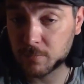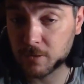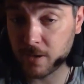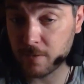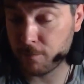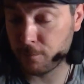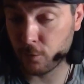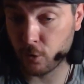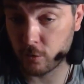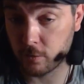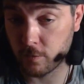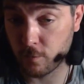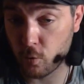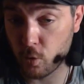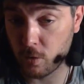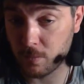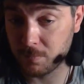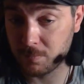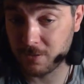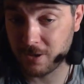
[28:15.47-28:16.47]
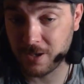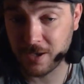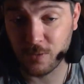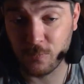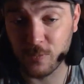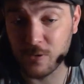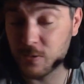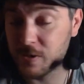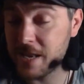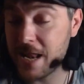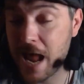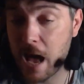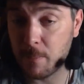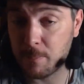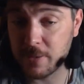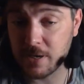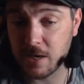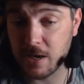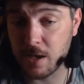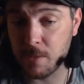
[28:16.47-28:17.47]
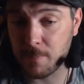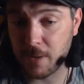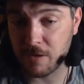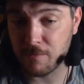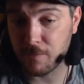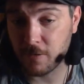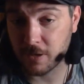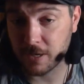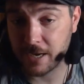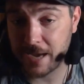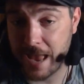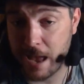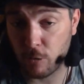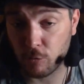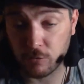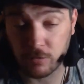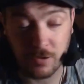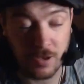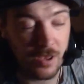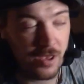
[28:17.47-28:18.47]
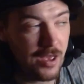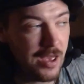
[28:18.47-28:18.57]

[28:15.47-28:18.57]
Like, first of all, I would not be in my fucking house.